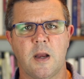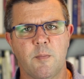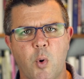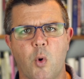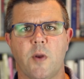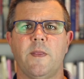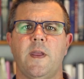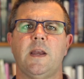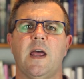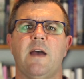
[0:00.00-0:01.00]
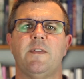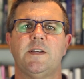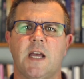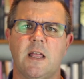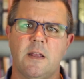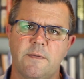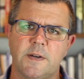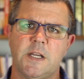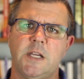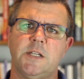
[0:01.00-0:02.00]
important thing to have the talent for
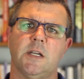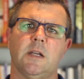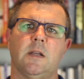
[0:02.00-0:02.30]
teaching,